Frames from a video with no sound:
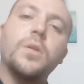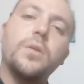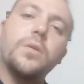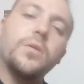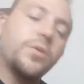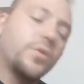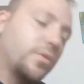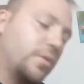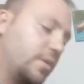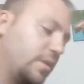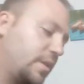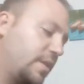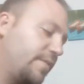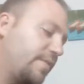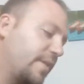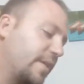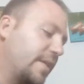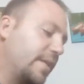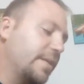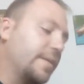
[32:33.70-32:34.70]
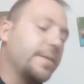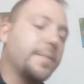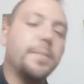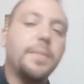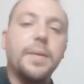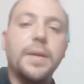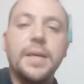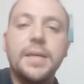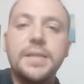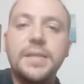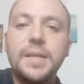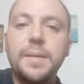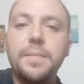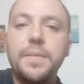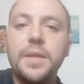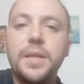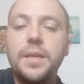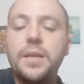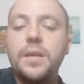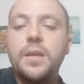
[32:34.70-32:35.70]
So let's see if I can play
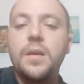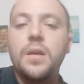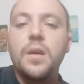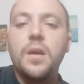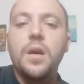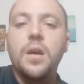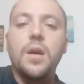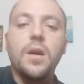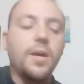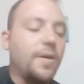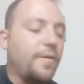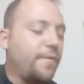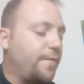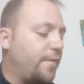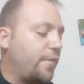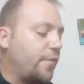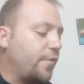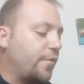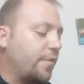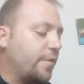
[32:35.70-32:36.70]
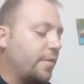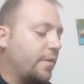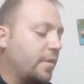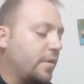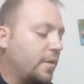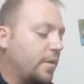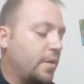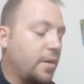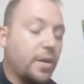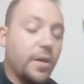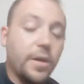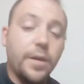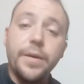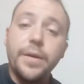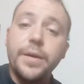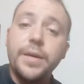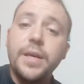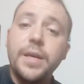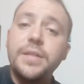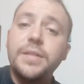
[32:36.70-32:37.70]
something for
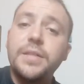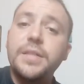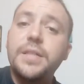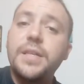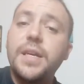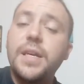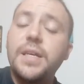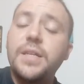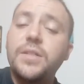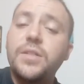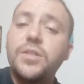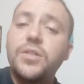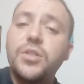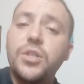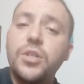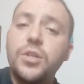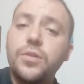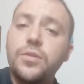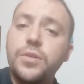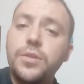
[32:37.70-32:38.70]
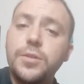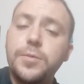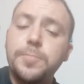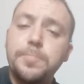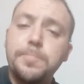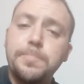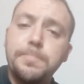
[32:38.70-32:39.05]
Casey K's children.